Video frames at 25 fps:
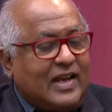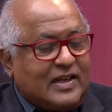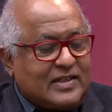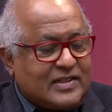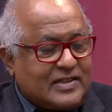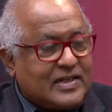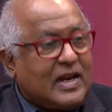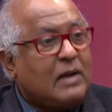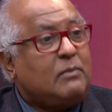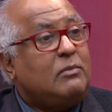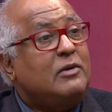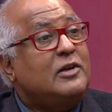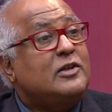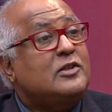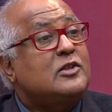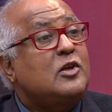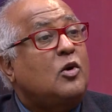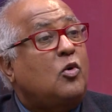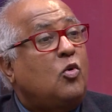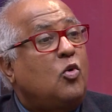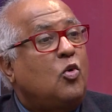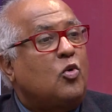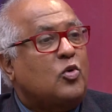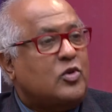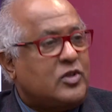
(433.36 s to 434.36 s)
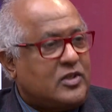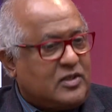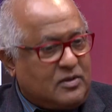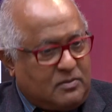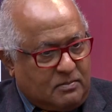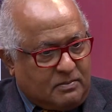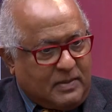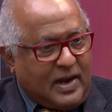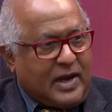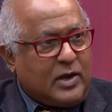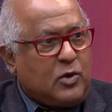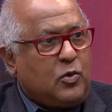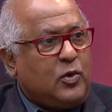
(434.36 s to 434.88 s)
establish the course
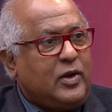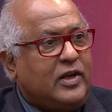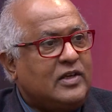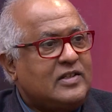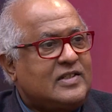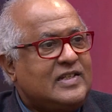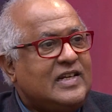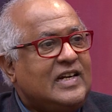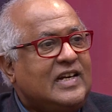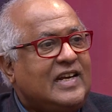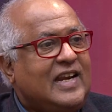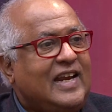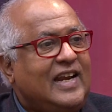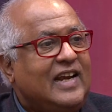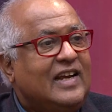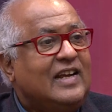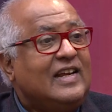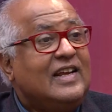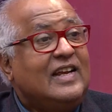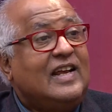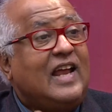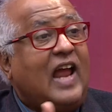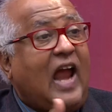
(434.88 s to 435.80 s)
by doing a CT